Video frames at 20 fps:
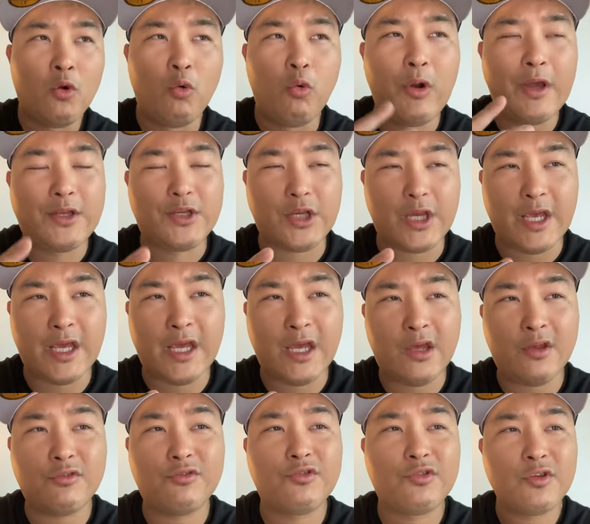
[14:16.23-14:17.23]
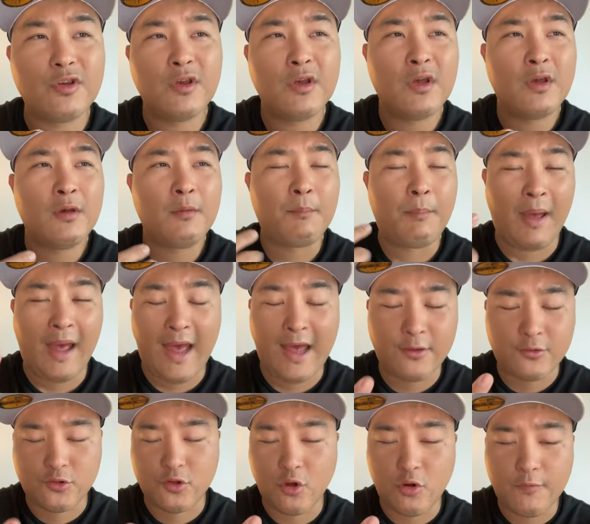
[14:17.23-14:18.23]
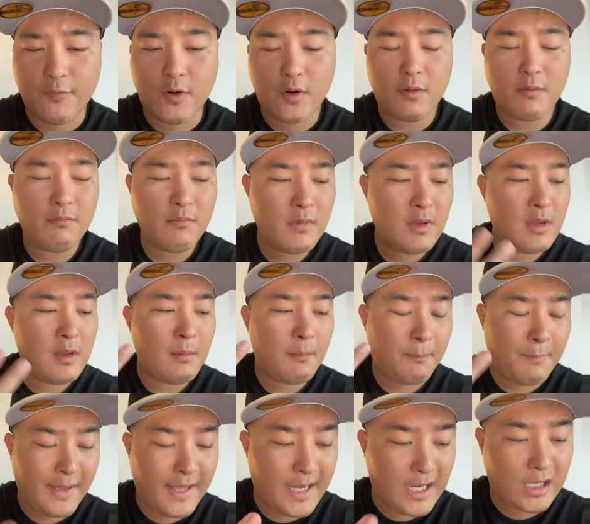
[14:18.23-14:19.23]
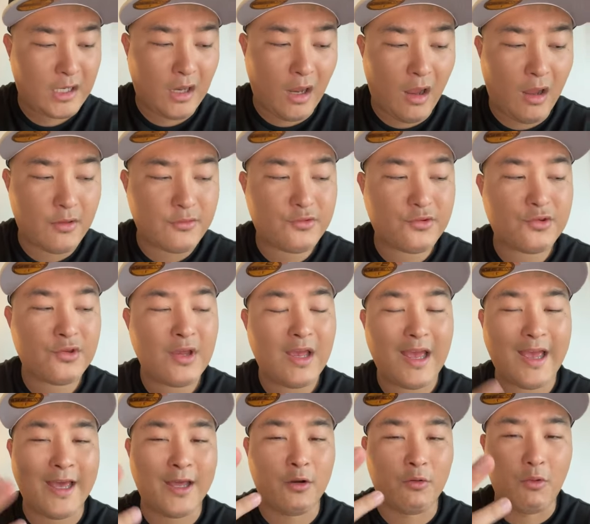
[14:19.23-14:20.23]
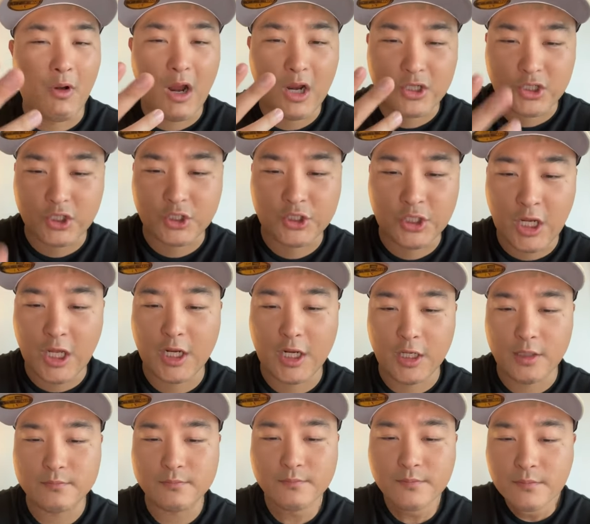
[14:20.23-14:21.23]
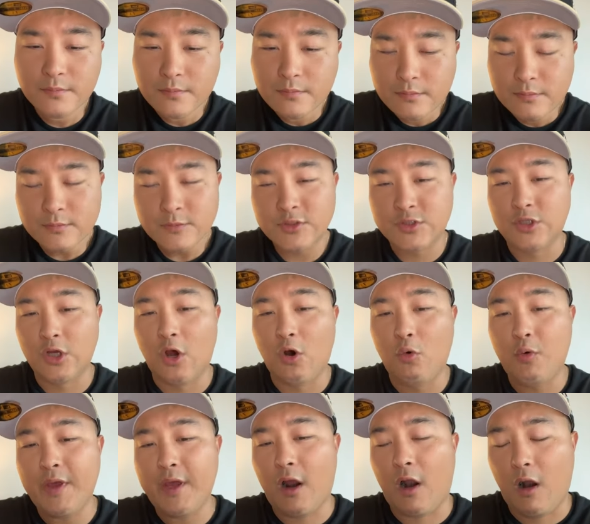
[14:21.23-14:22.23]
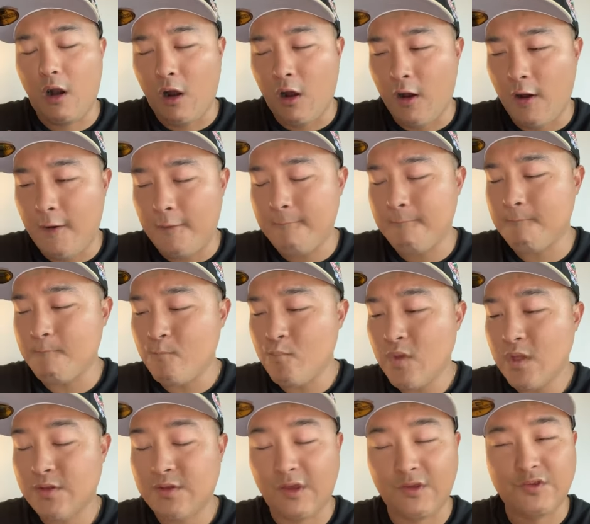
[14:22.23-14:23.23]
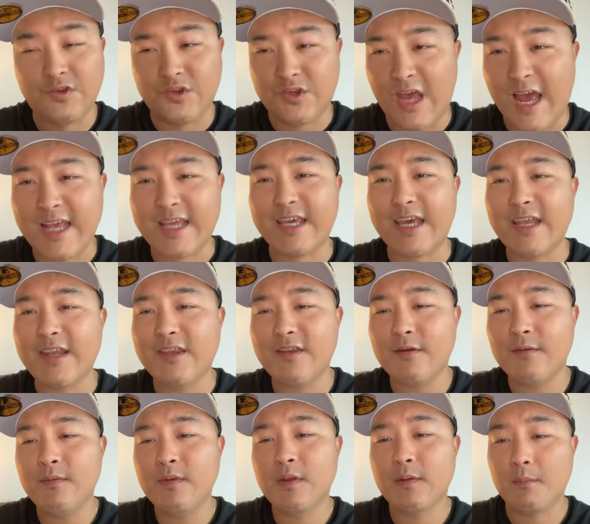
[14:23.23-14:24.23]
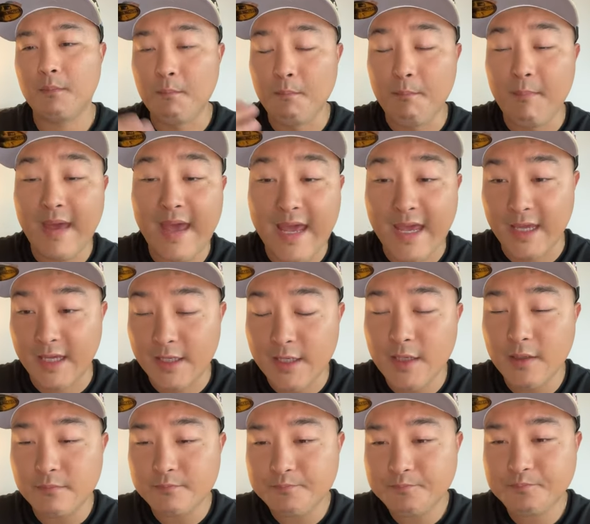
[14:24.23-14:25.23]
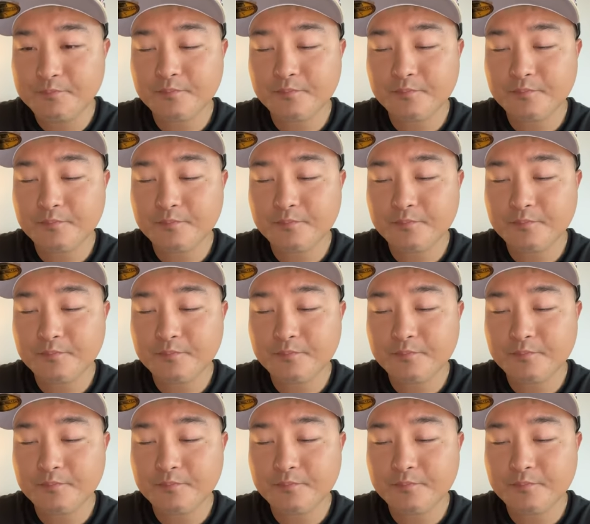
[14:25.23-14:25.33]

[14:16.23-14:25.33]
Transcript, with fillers: which is Passover, Pentecost, and Rosh Hashanah. So we are on the second main